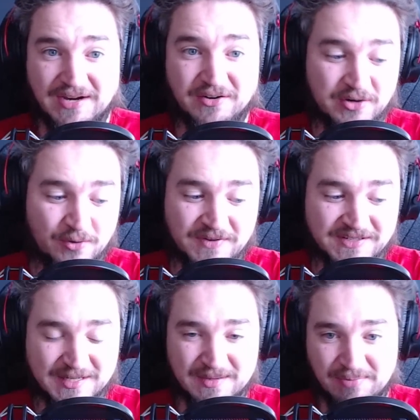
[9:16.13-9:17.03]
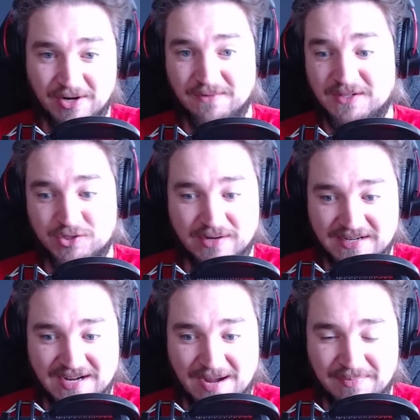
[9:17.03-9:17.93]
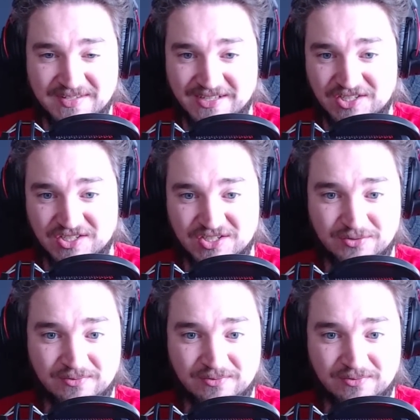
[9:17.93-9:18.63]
I don't know if he's going to be part of the trade compensation